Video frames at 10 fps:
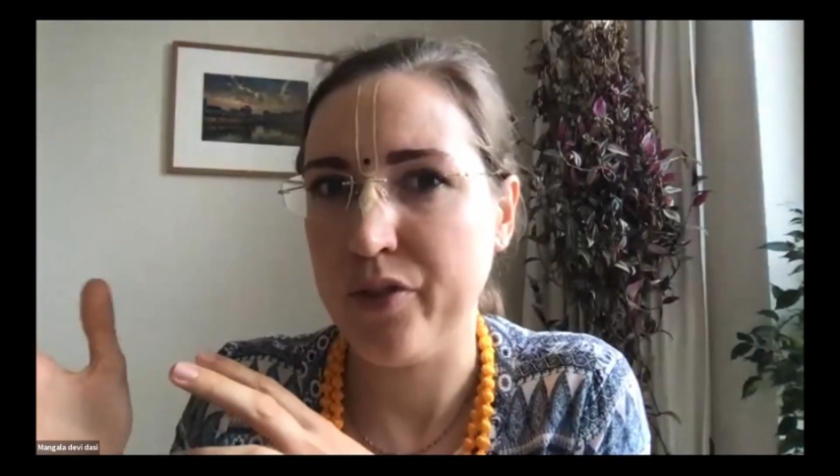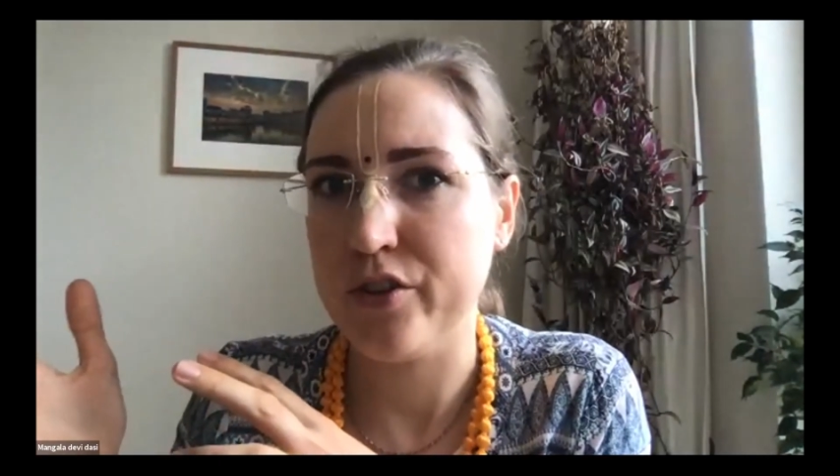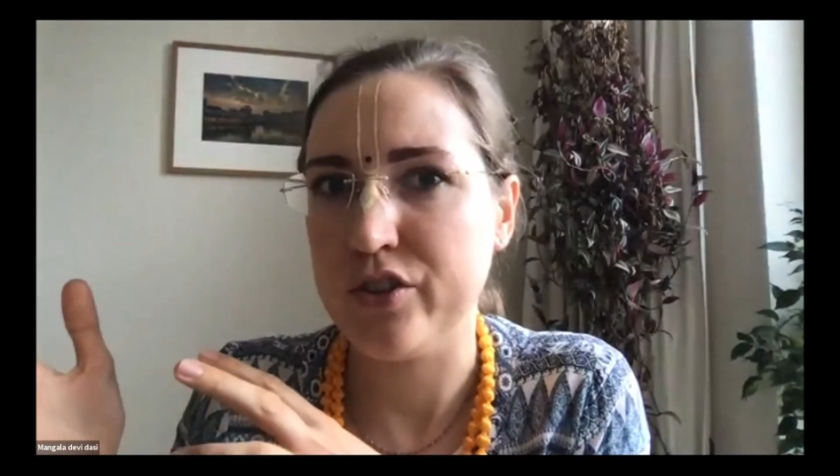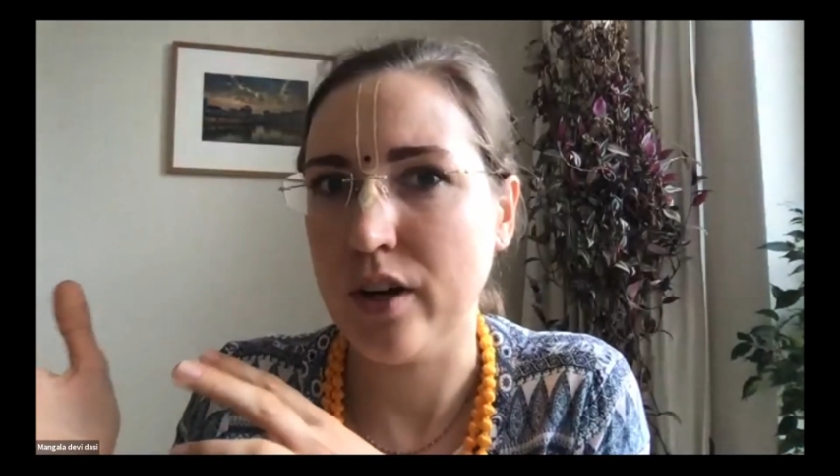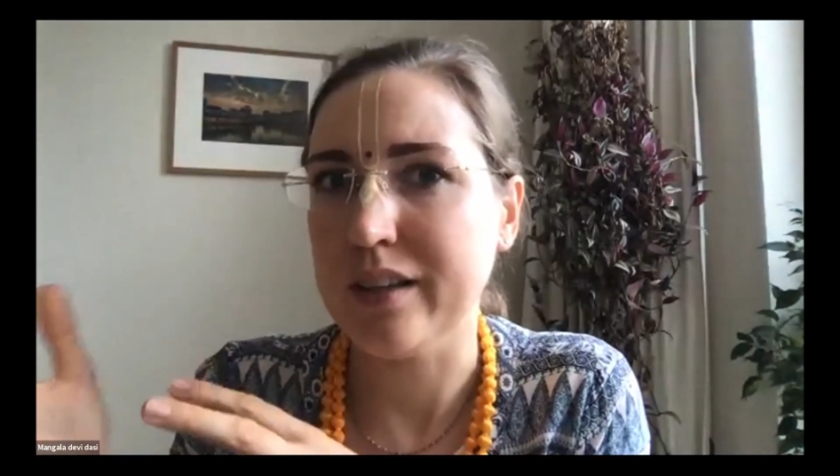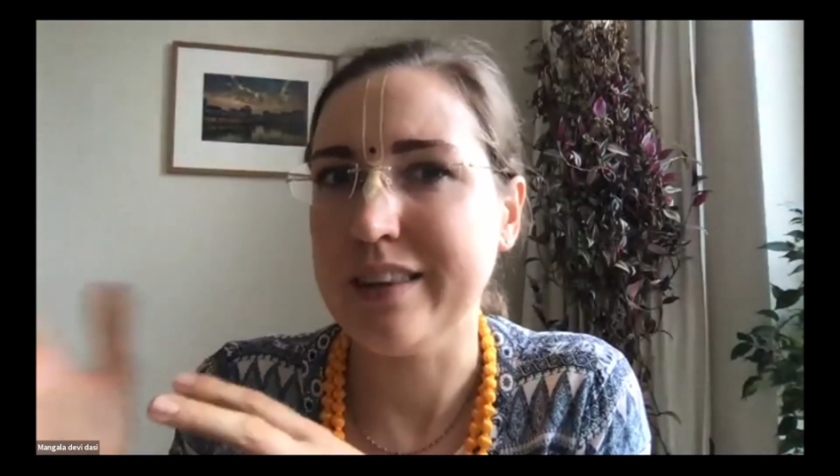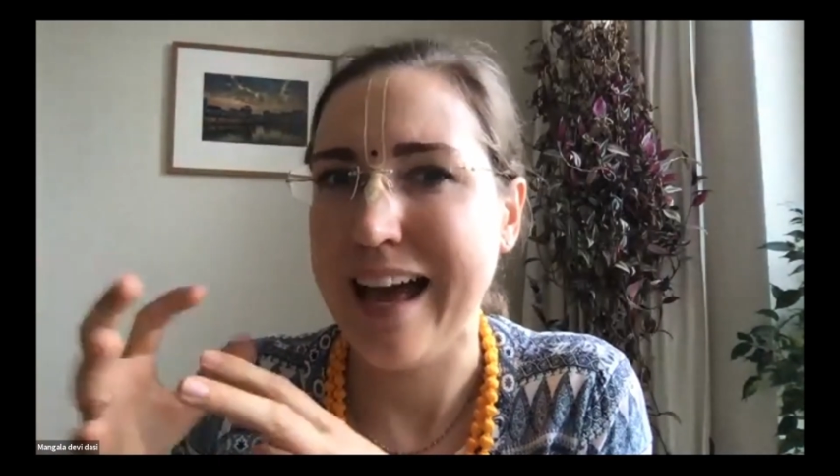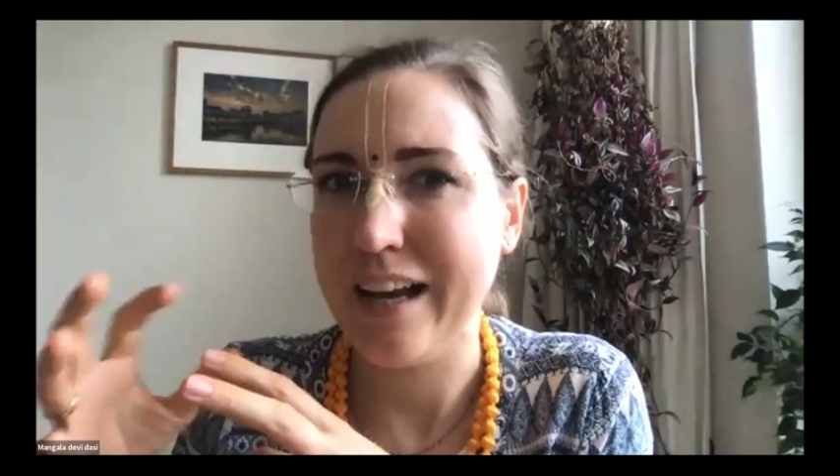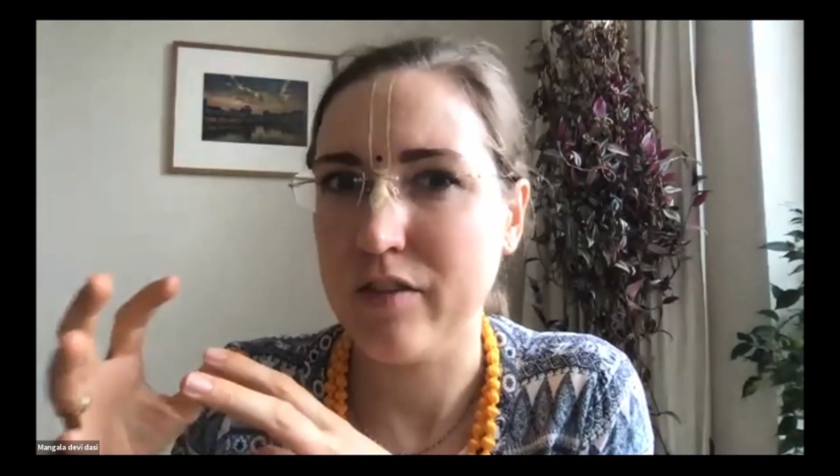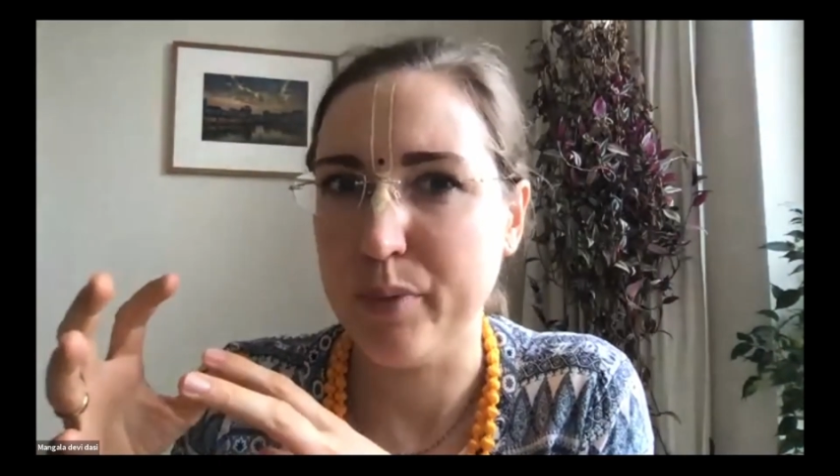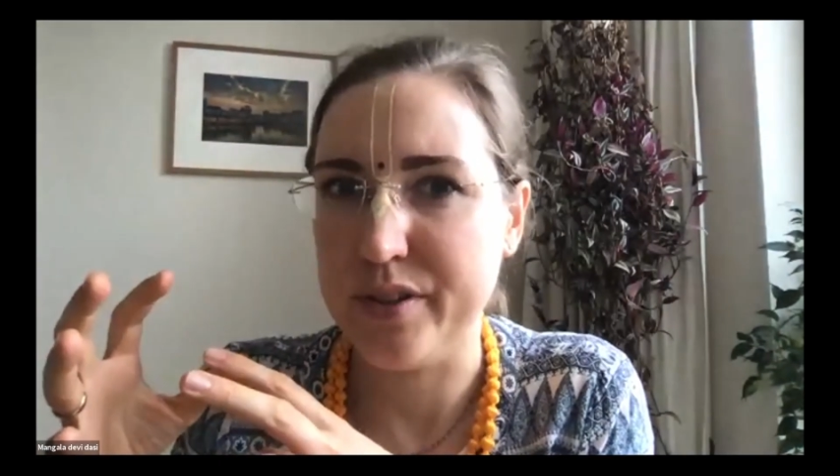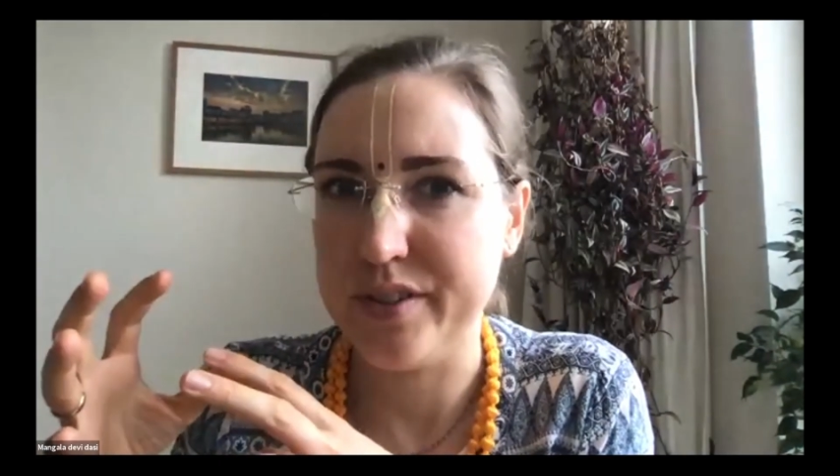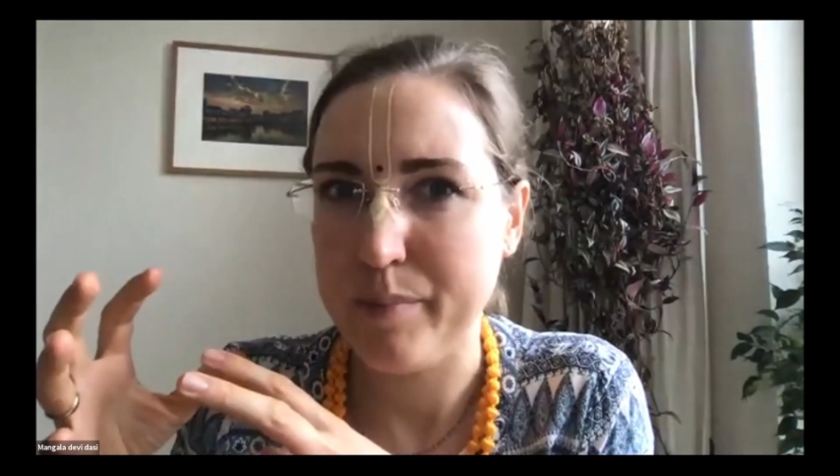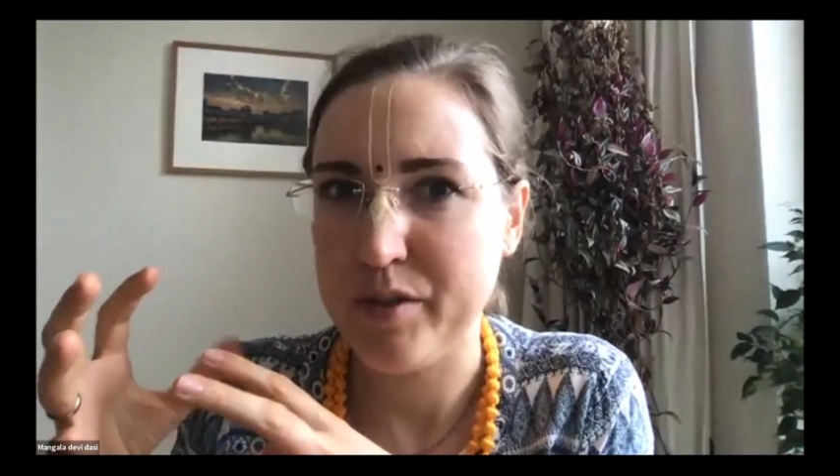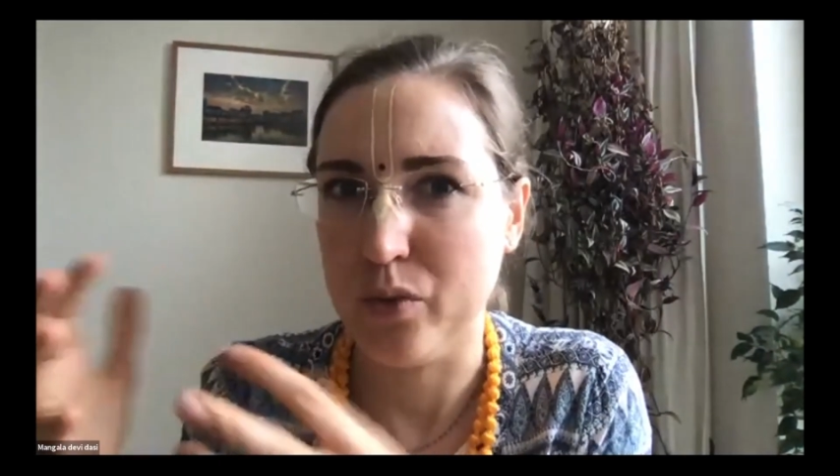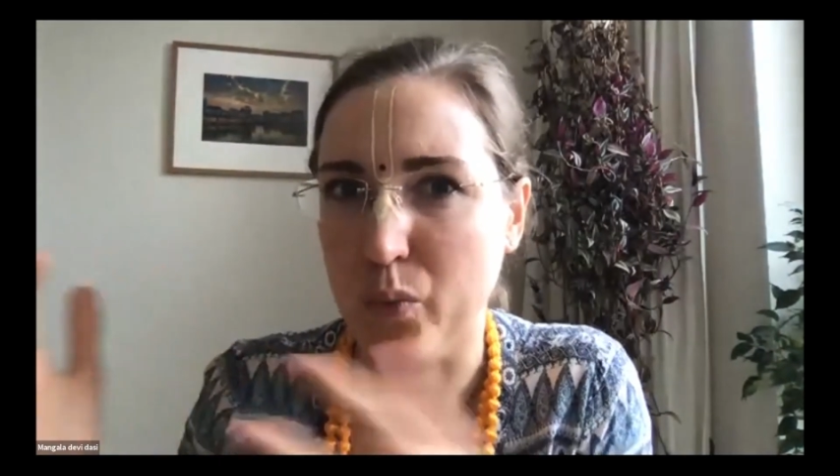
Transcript: there's not a lack of perception.